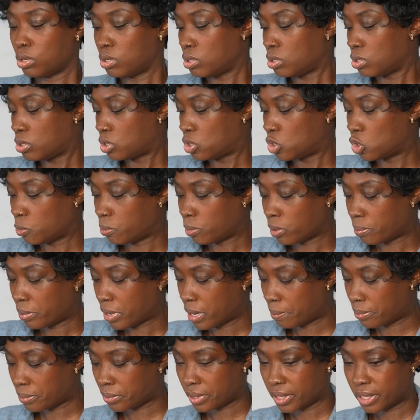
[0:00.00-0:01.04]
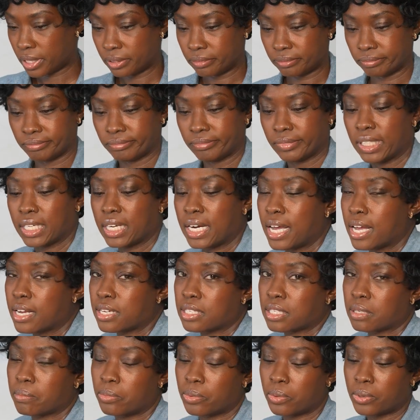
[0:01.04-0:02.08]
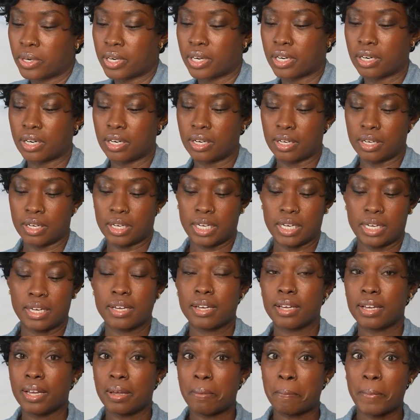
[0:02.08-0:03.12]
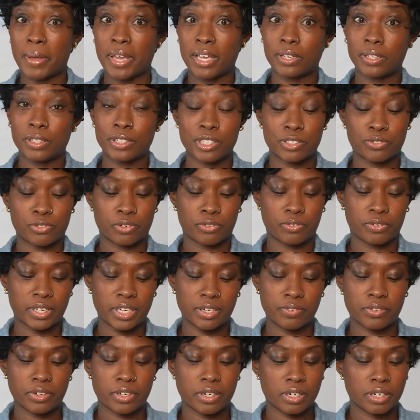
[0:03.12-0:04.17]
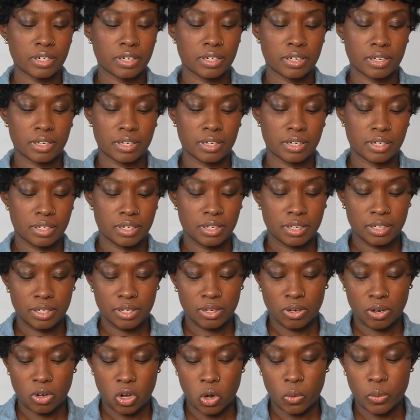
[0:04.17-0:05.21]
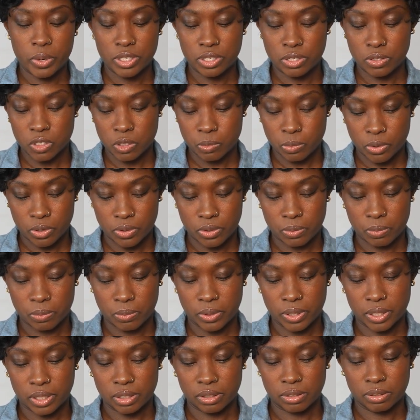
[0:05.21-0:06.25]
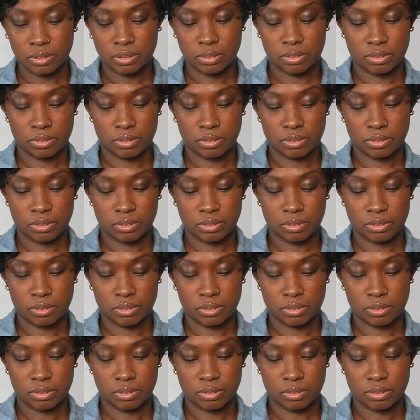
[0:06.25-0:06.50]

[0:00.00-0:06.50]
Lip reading: super peppery, you can add some more. And bay leaves for flavor. Always use more than one.